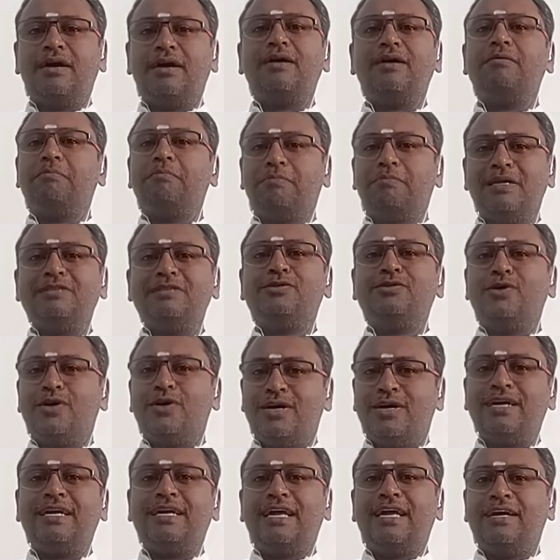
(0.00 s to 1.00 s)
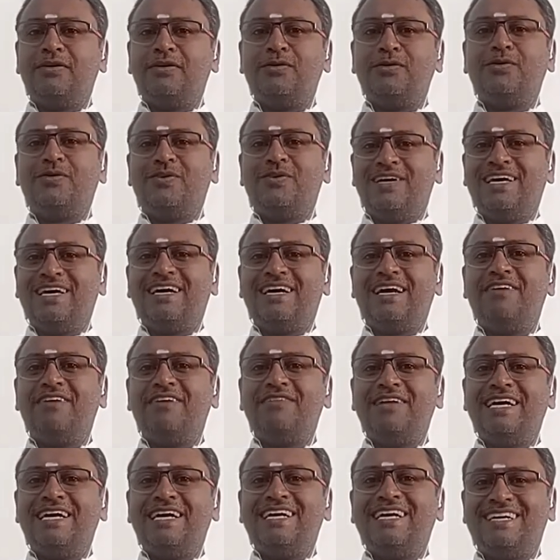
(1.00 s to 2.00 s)
Please go ahead. I know. Yeah, I've
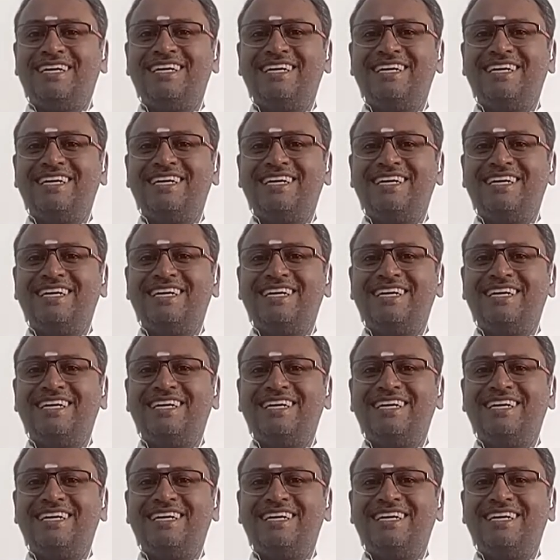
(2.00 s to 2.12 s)
read it.